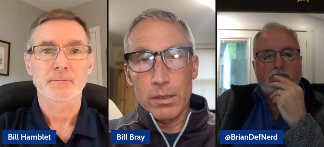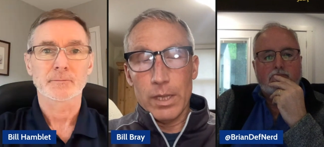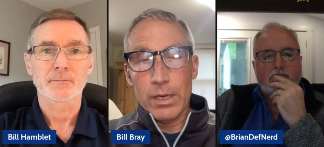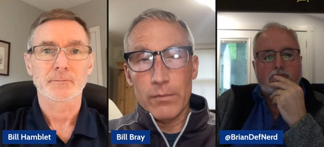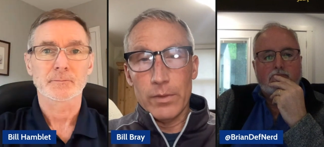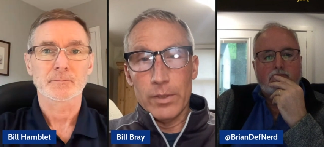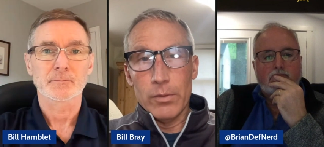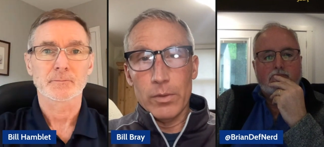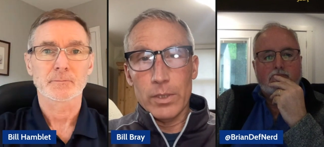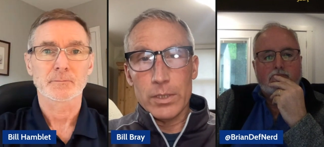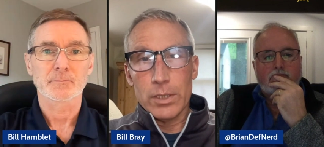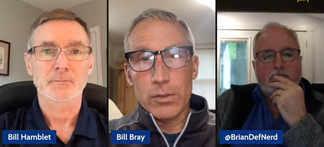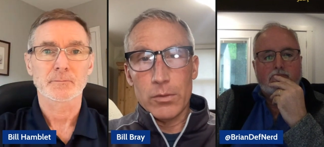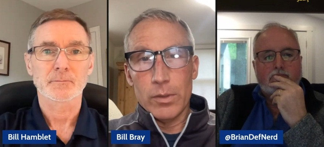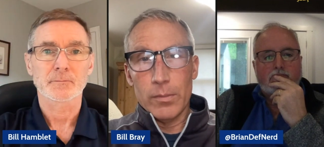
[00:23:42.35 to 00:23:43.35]
Speaker 1: a lot of
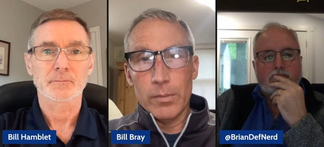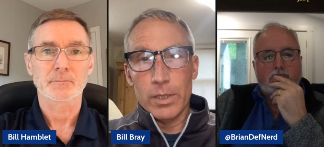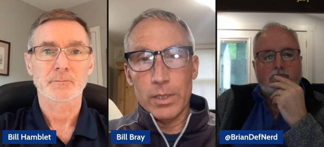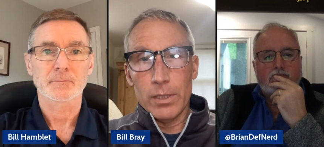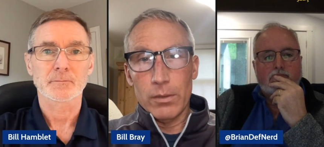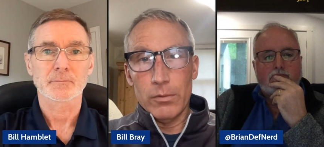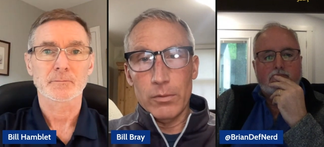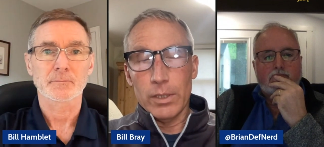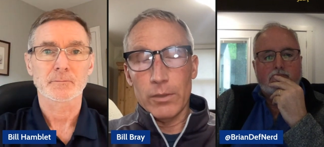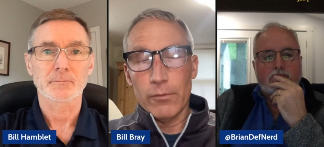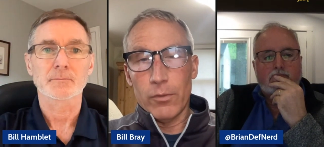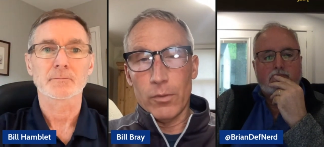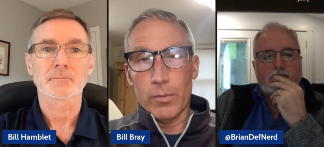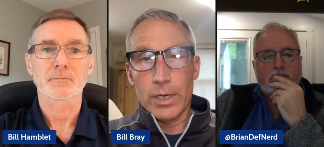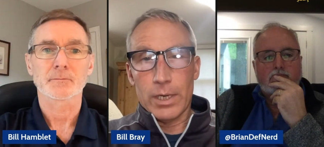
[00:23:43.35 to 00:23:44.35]
U.S. equipment, including
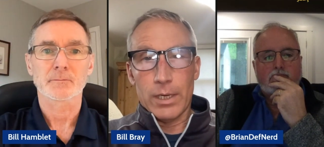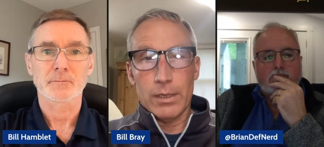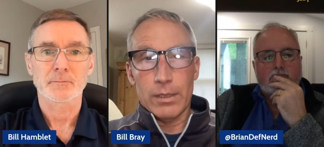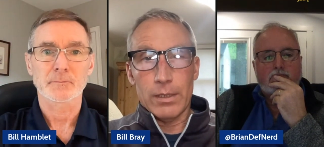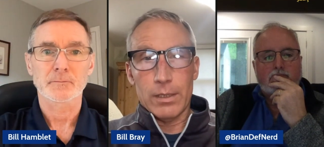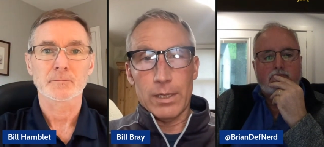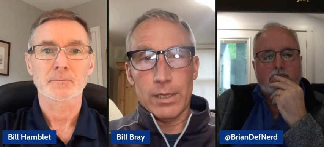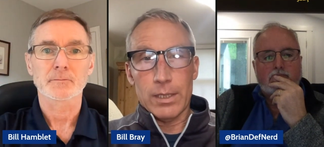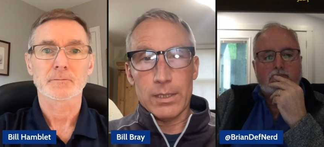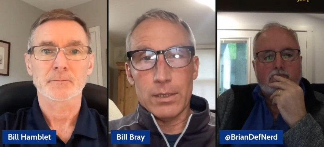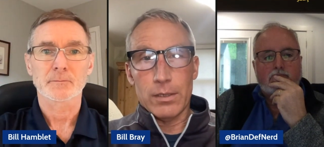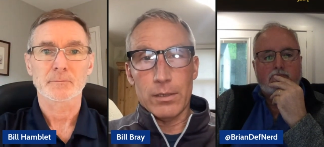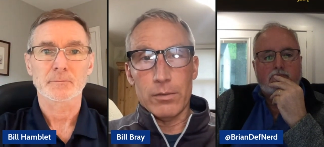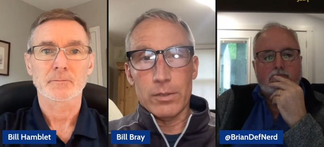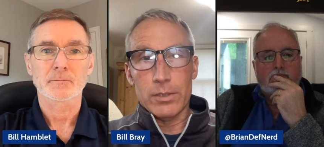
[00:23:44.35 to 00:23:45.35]
former island class
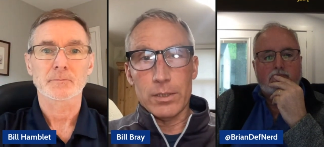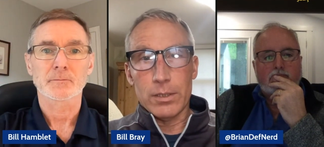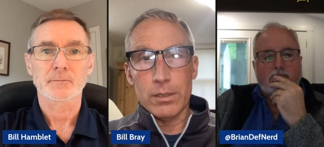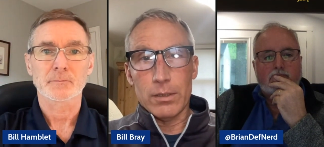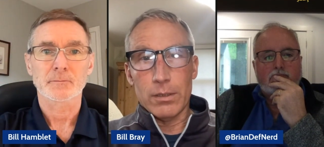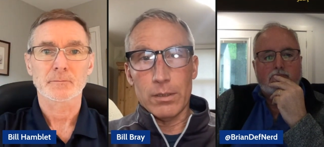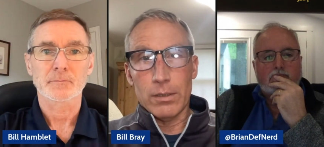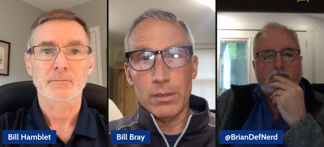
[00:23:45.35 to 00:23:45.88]
cutters. Uh,